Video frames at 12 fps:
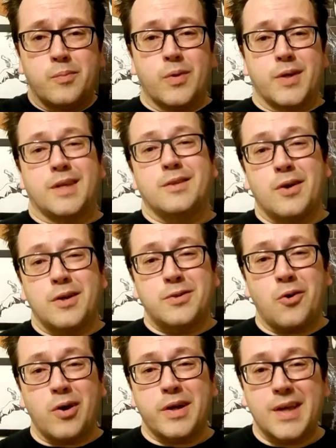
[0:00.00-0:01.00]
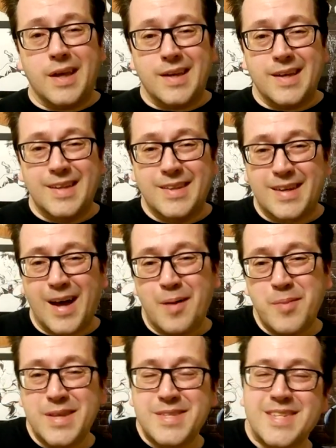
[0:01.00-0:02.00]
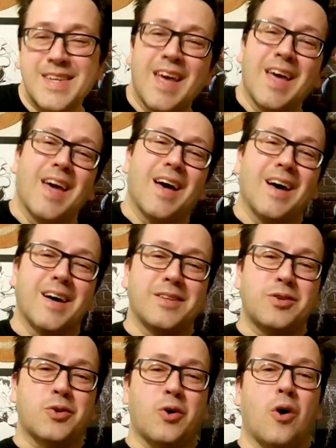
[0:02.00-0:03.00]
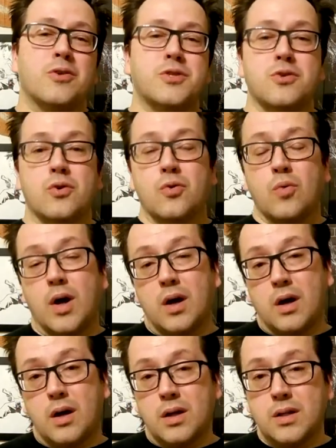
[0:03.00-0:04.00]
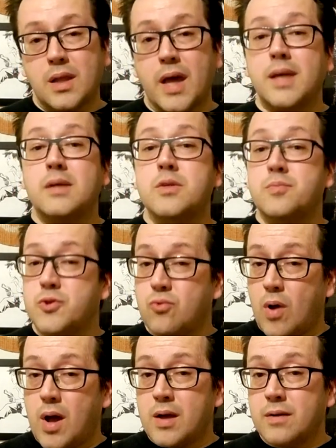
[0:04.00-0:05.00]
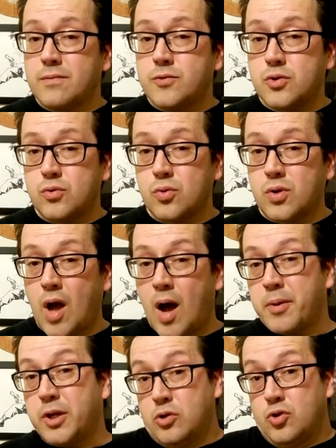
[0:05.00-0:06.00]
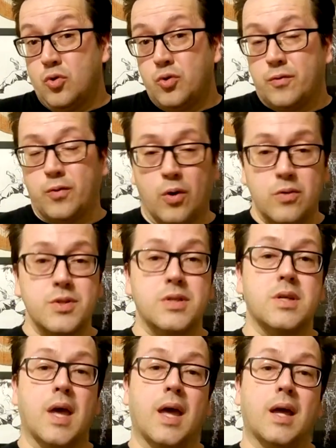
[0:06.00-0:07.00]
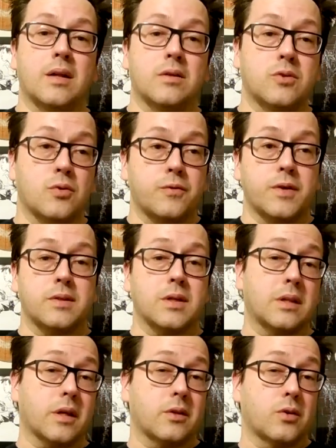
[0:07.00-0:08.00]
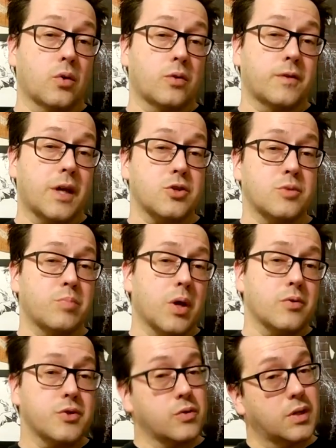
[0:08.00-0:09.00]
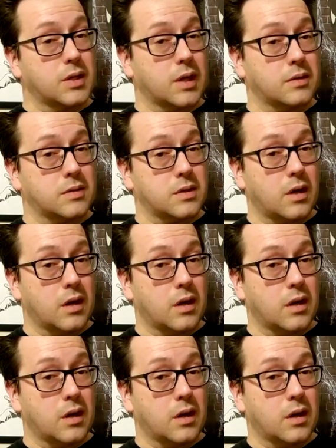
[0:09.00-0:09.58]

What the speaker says: We can talk in the comments. You can also like, subscribe to Comic Youniverse, and don't forget to click the notification bell so you can get